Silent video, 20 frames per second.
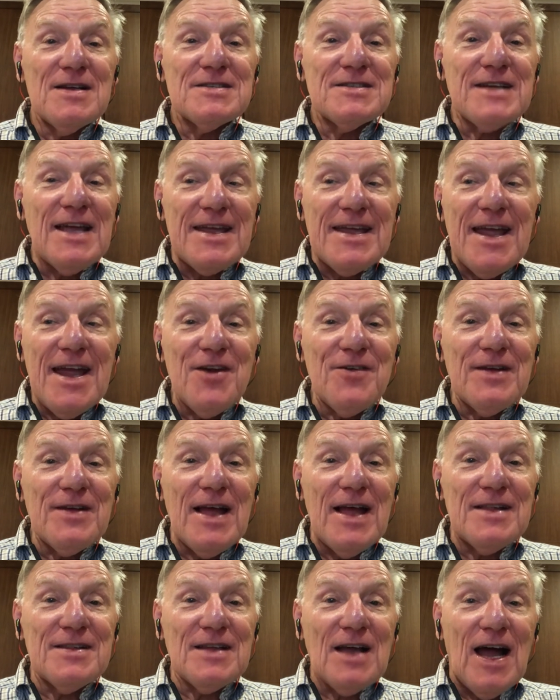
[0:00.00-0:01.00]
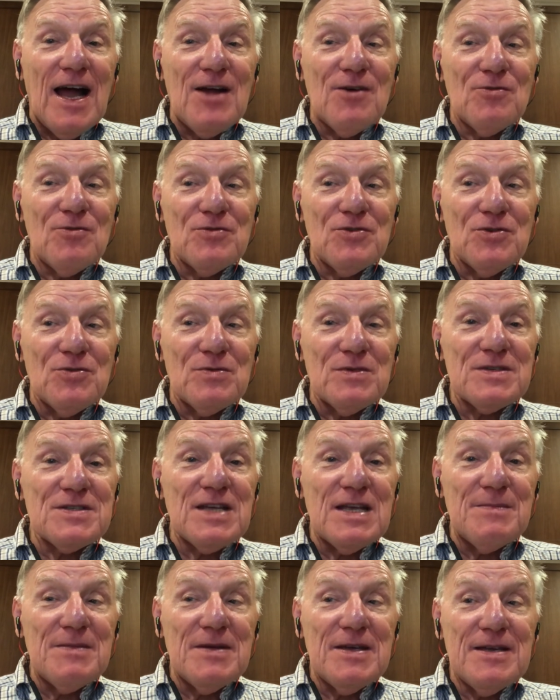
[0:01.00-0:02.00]
Take care, and you will
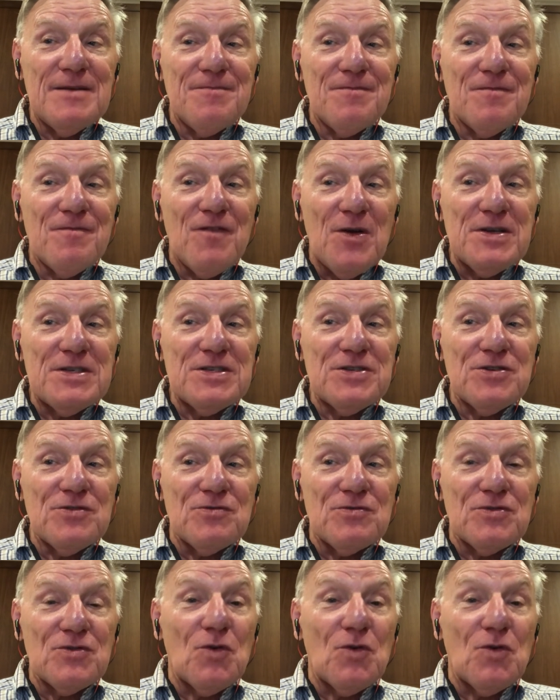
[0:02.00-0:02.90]
see me very soon.